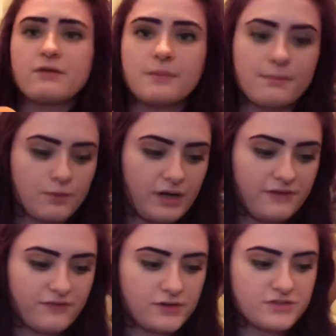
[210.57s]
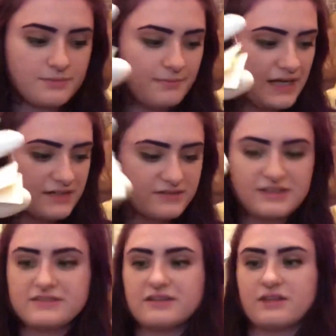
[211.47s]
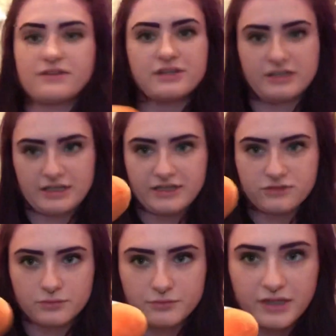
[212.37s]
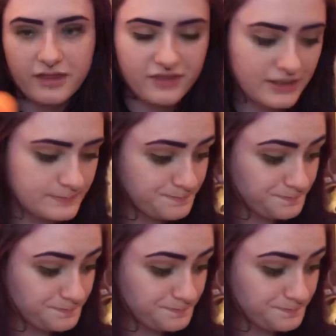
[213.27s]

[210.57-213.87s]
remember when I first unboxed this, I thought that the legs were really thin.